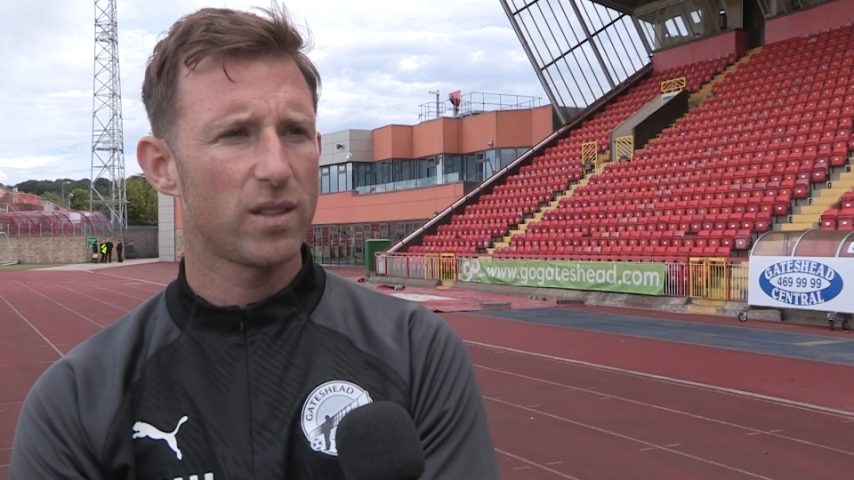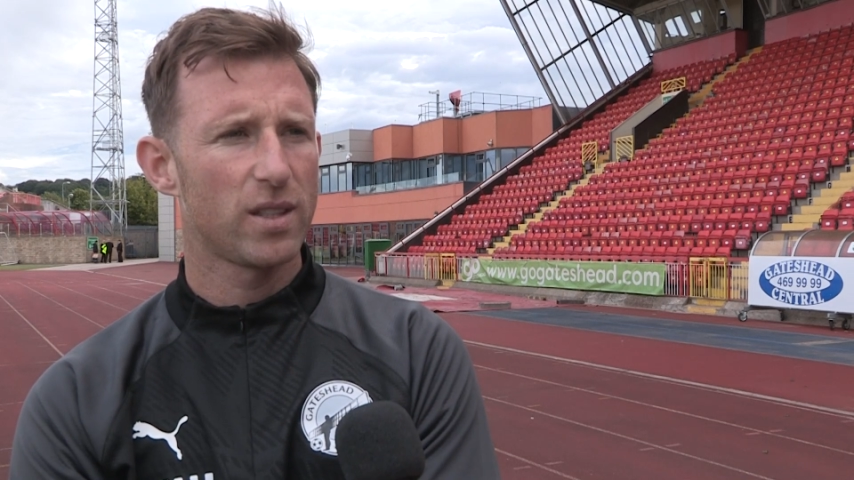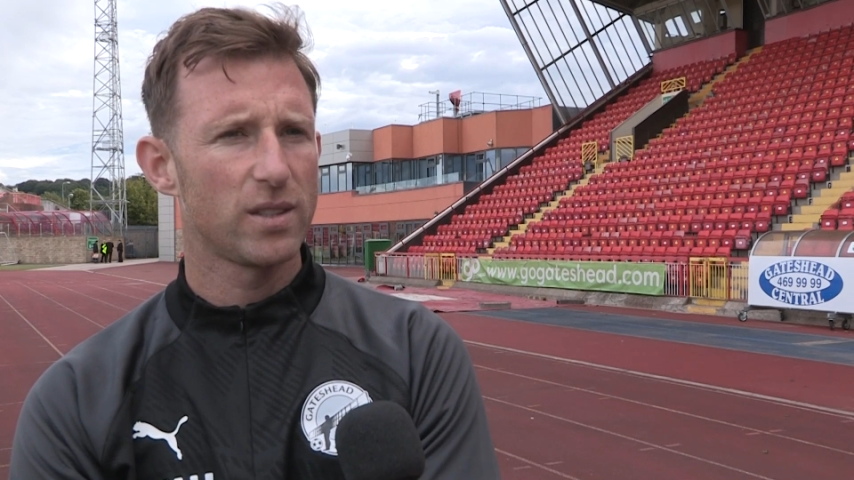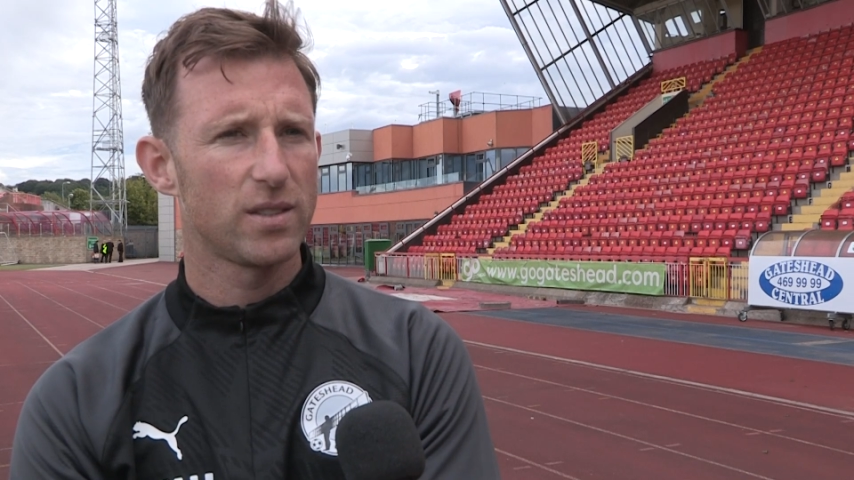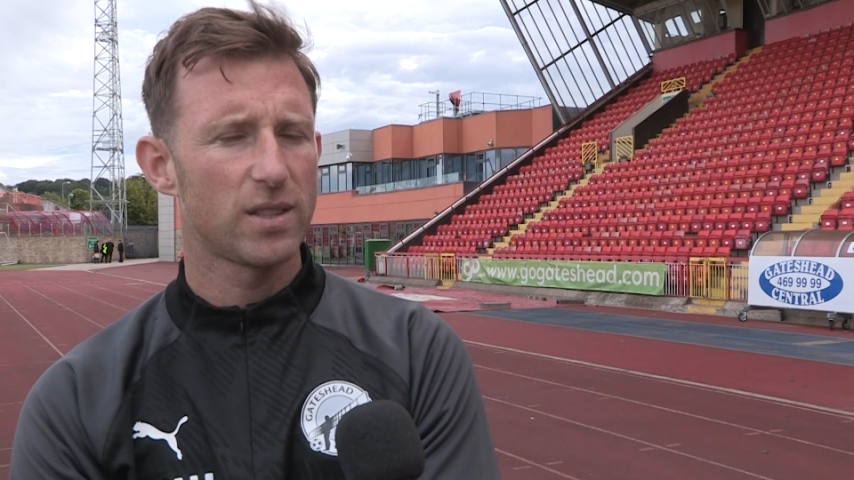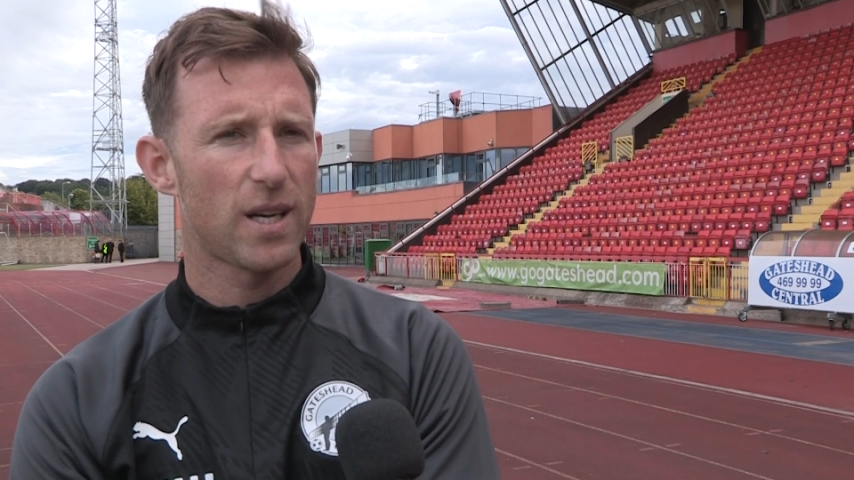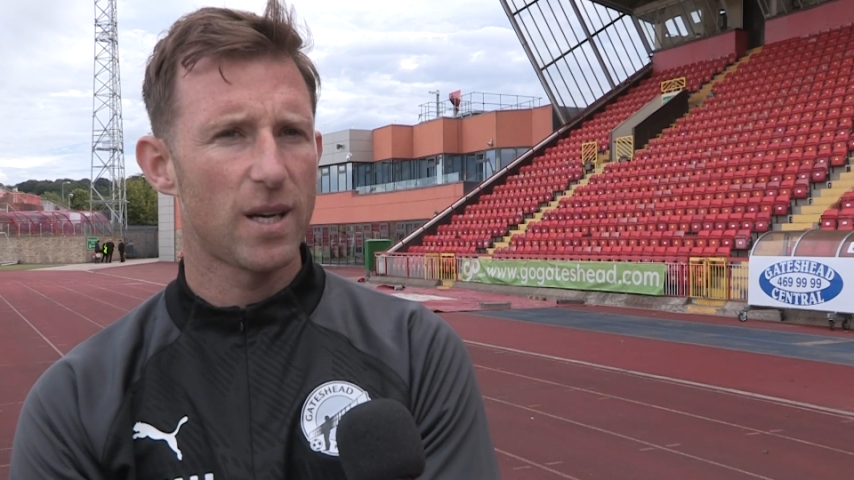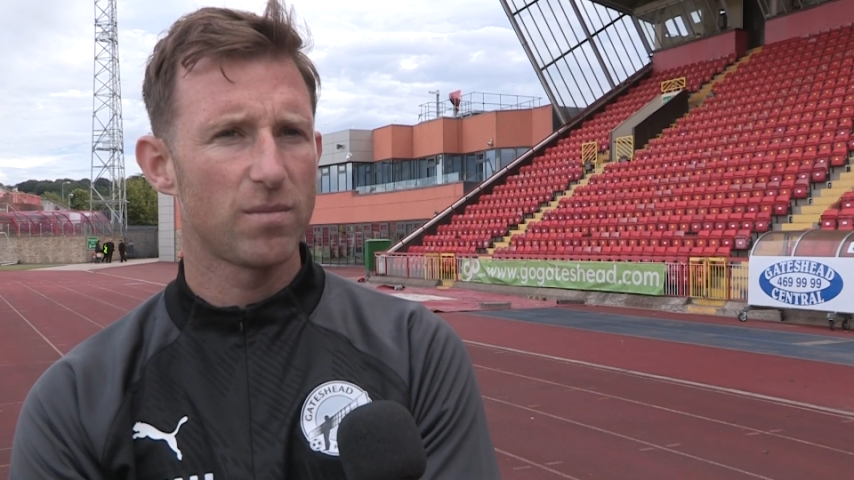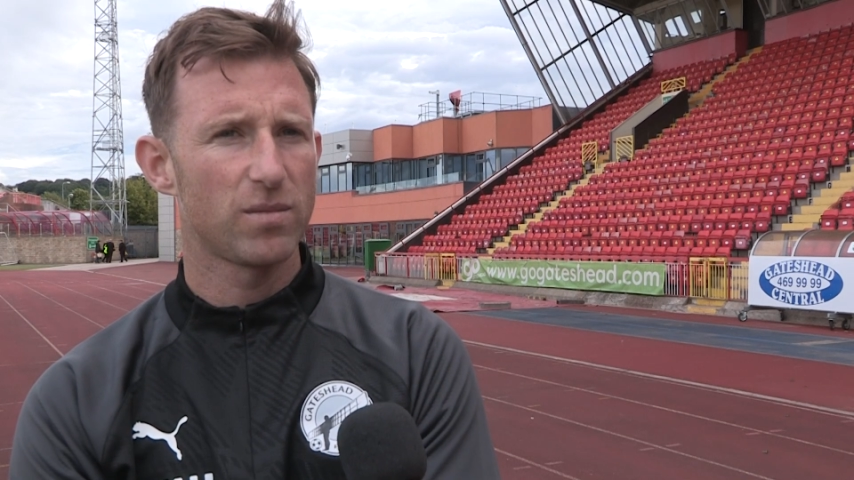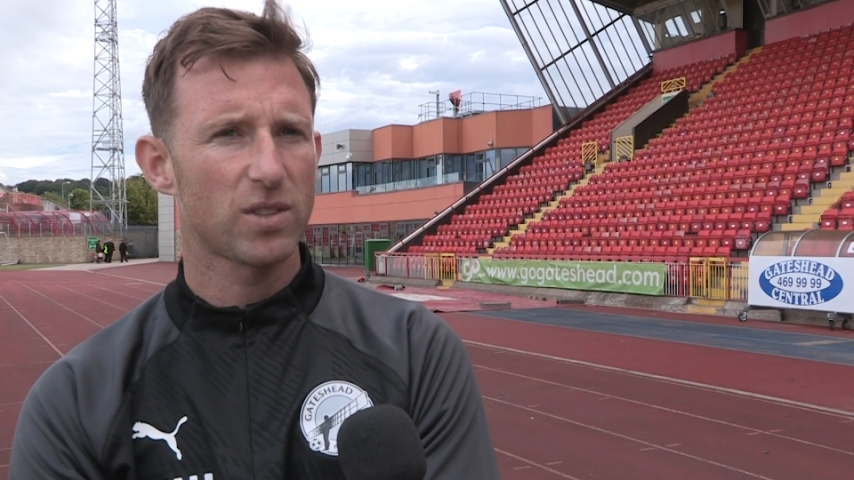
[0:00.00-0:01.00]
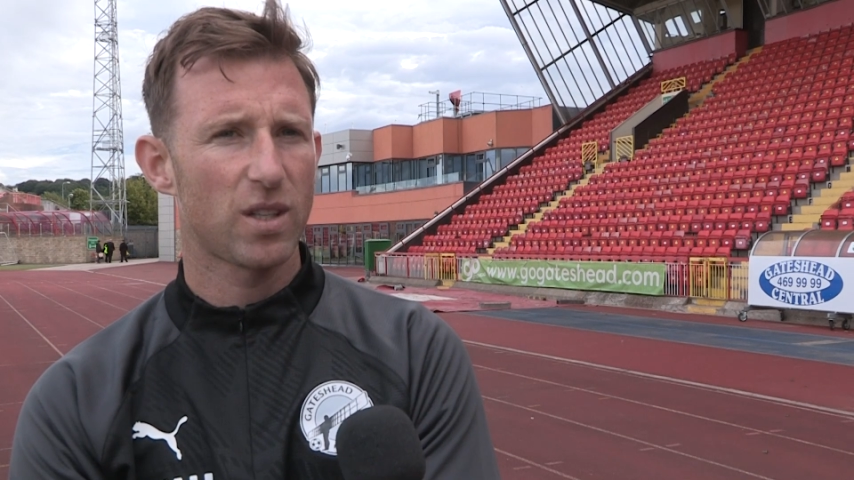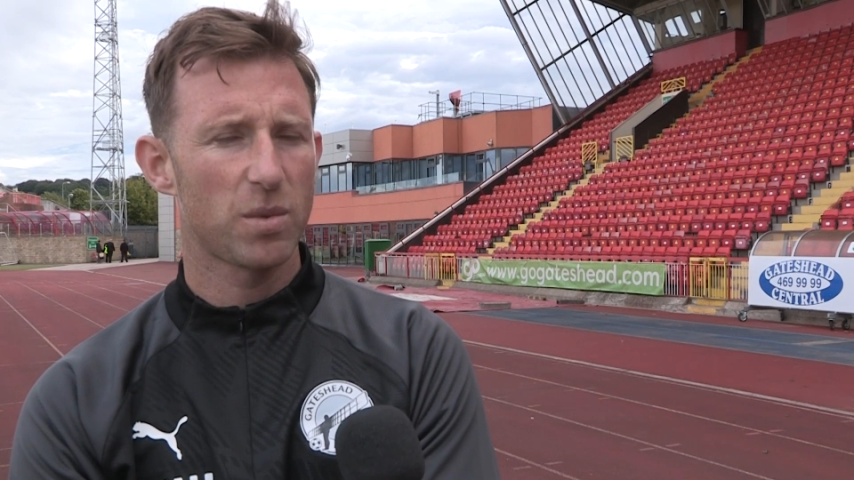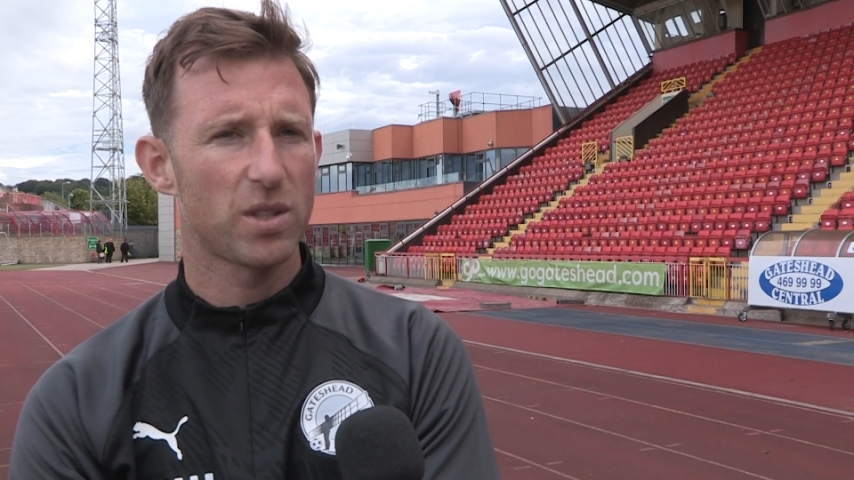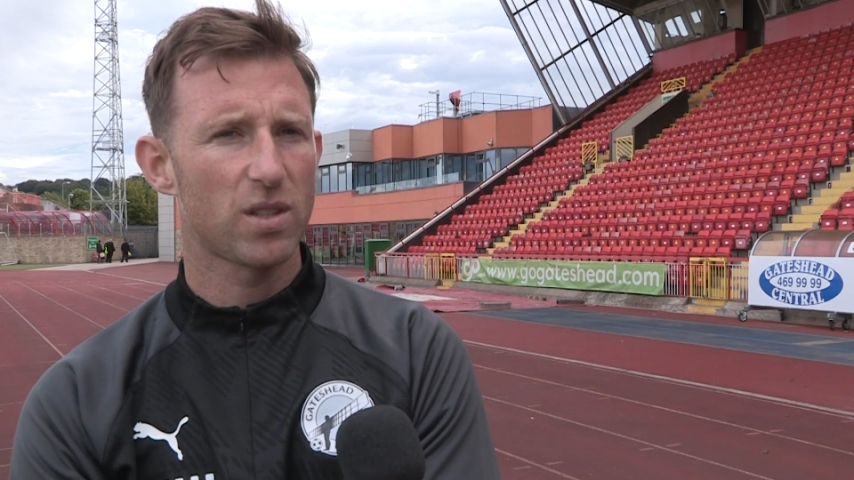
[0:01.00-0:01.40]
and um, it's going to be a